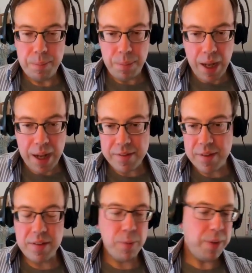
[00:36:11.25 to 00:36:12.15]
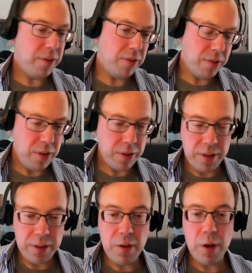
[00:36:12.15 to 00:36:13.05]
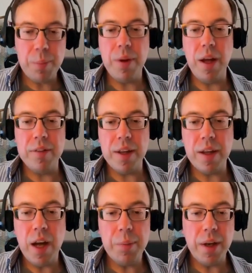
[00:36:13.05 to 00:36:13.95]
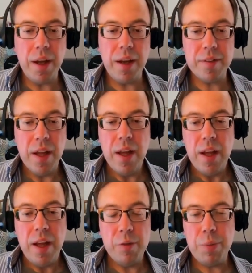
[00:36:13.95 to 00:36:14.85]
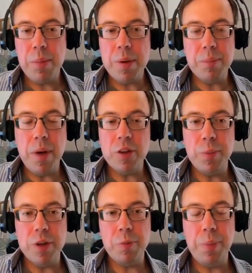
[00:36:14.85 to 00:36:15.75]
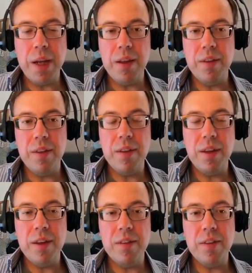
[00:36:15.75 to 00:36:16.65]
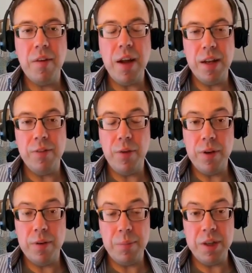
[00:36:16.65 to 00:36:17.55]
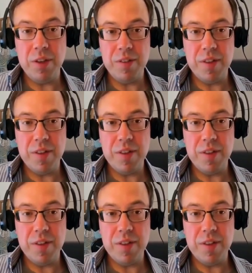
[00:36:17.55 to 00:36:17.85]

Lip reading: places, we just looked in Europe, decarbonize, is probably much, much bigger than the directly avoided emissions.